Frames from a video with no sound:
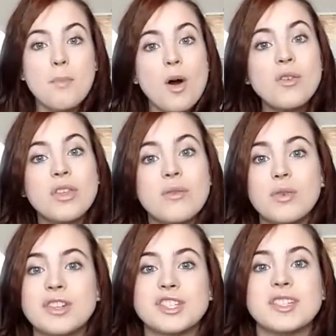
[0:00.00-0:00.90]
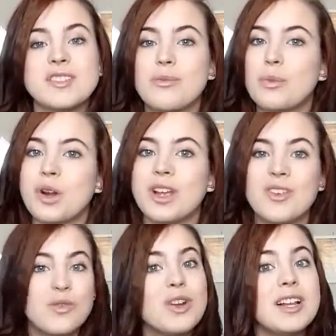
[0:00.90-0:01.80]
Both versions
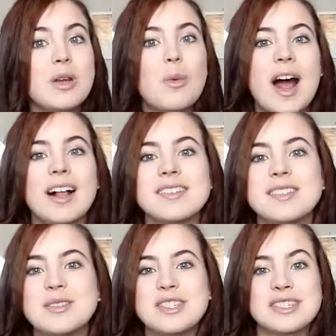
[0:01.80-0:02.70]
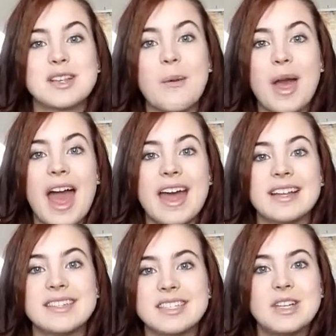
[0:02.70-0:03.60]
work really well, so just go ahead
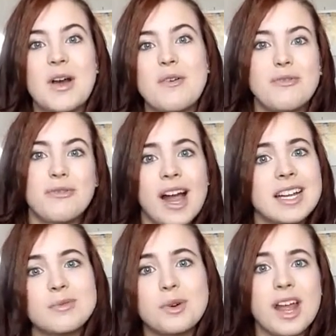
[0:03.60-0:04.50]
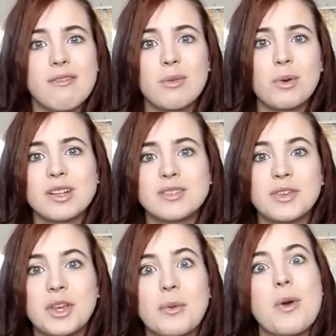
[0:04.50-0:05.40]
and, you know, find whatever works for
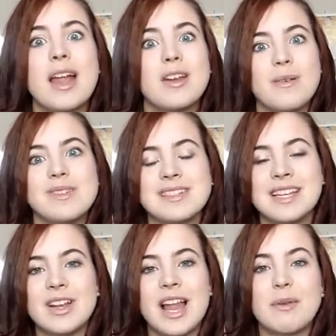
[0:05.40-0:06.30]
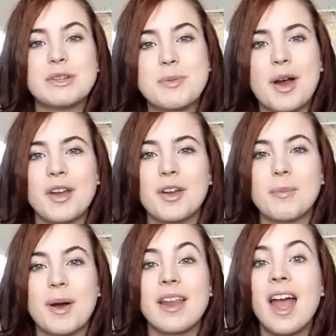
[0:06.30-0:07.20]
you and obviously your language partner.
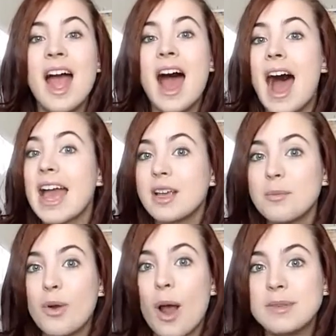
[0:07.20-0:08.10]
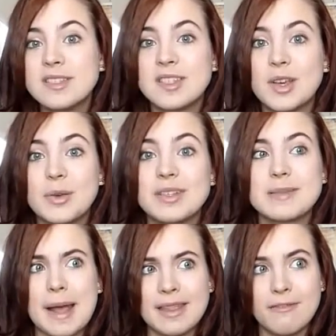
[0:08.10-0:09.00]
But I can promise you,
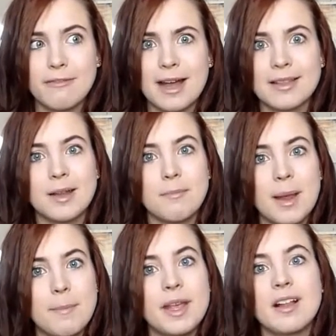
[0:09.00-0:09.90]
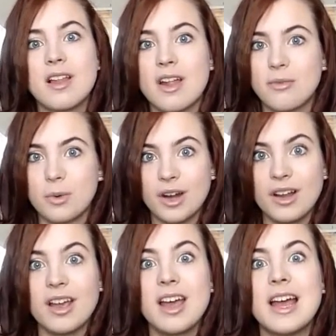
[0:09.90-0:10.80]
despite the fact that it might be a lot of
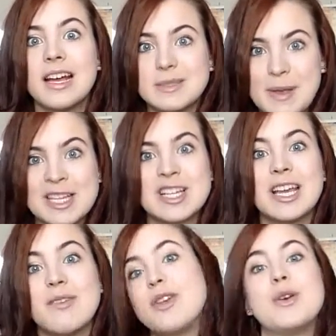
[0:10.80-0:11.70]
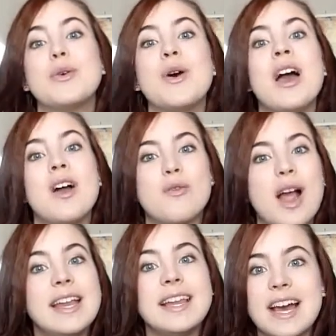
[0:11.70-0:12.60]
work, especially if you
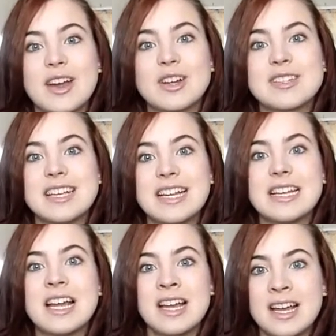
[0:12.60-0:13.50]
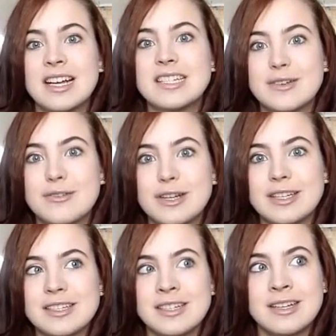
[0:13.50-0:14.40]
write letters in a
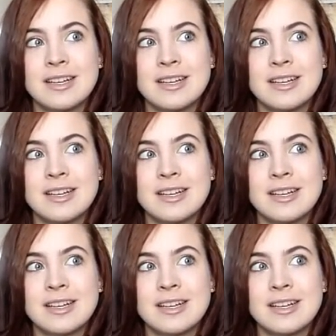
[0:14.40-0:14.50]
different